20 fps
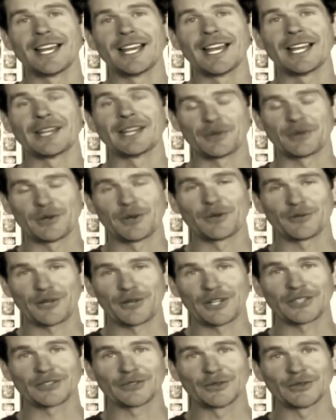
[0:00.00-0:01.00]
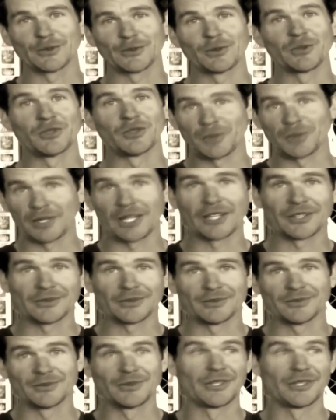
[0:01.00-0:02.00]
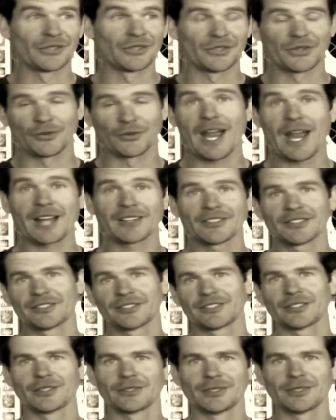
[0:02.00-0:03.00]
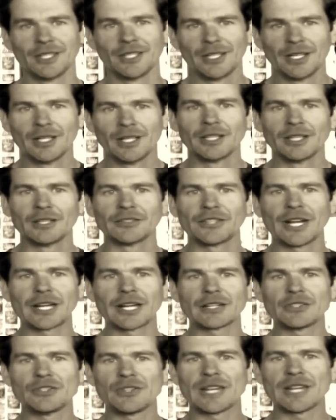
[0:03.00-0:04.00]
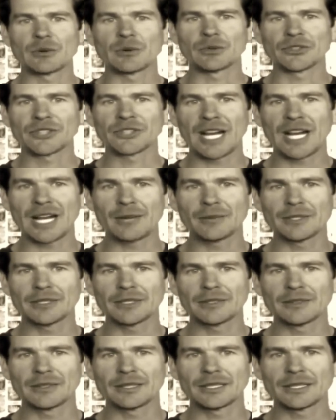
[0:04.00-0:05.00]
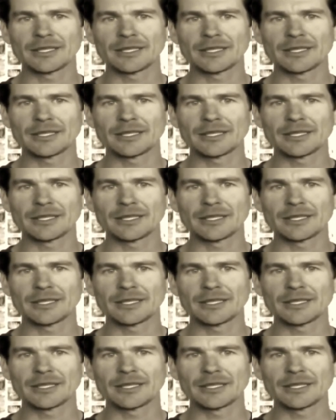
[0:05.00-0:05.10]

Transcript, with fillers: And if we were at the festival, we'd just be like, this is the facts. So Doug knew that was coming,